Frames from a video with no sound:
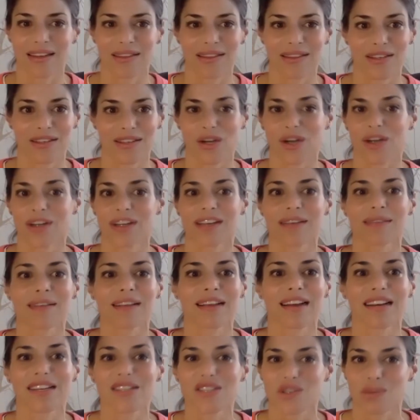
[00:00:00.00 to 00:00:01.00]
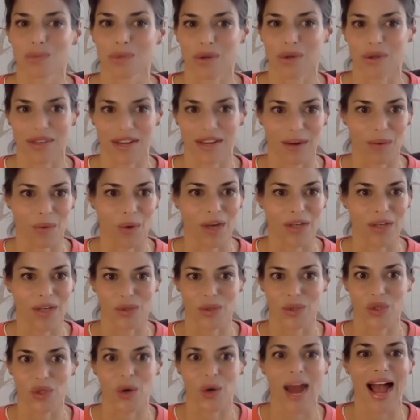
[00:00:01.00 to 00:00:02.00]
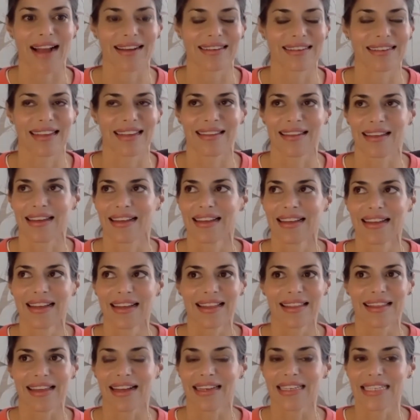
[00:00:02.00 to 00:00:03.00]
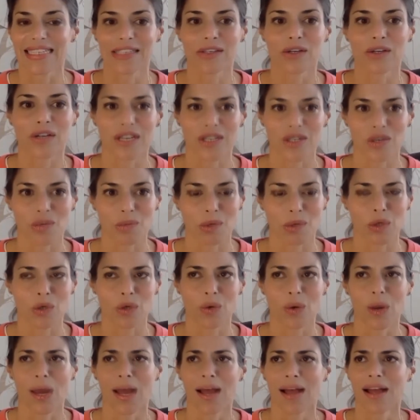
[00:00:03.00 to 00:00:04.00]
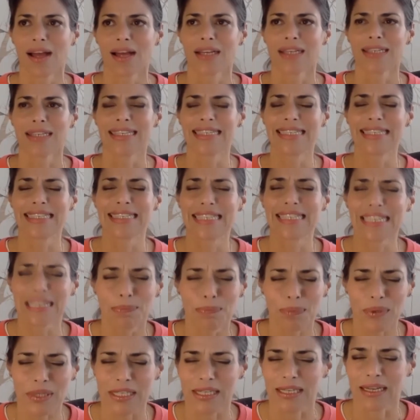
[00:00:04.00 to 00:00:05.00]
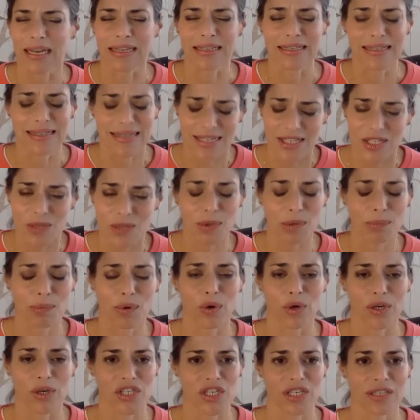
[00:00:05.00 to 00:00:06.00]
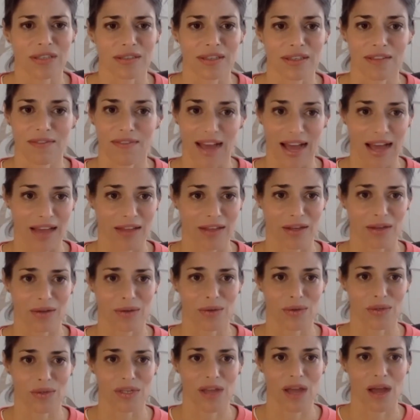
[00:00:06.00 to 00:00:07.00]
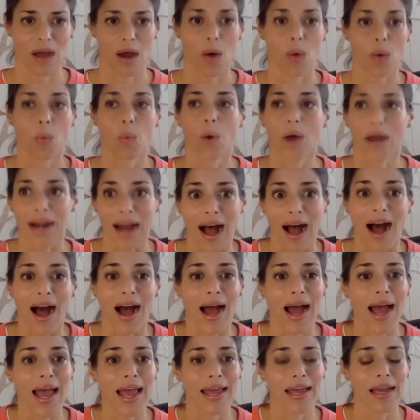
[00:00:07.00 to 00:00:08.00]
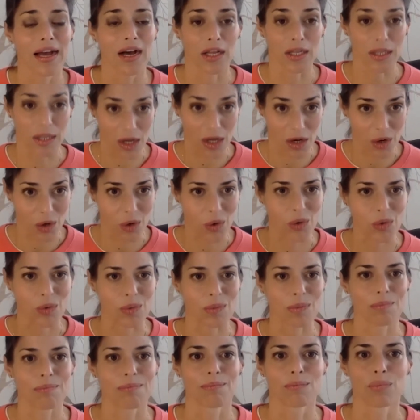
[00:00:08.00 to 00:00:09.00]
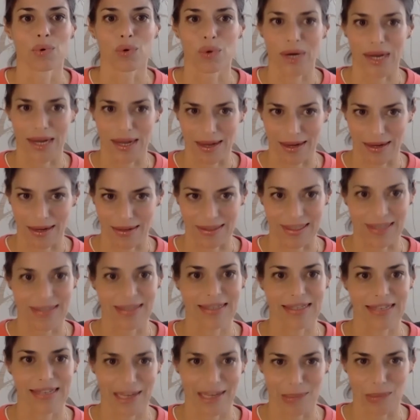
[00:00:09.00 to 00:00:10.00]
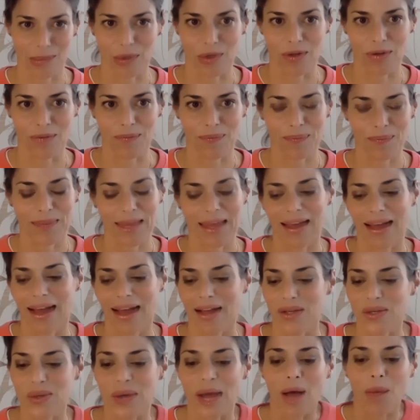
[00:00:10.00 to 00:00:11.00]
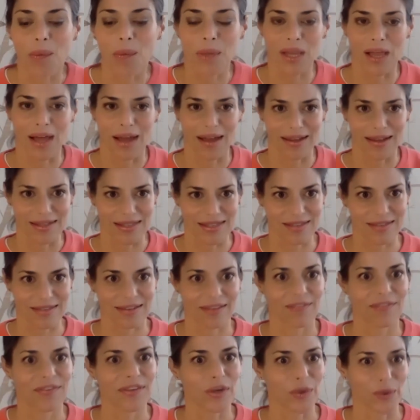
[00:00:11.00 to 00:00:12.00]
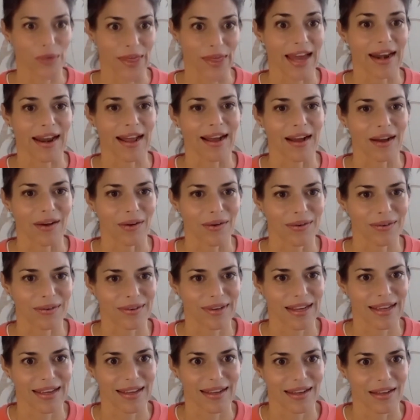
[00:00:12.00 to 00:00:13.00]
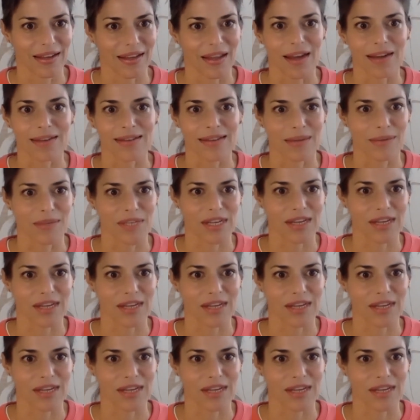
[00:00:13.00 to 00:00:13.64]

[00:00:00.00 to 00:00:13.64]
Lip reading: the target customer that I want to attract, and the ideal customer who deeply and disproportionately values what I alone bring to the table. I also help clients figure that out. A lot of times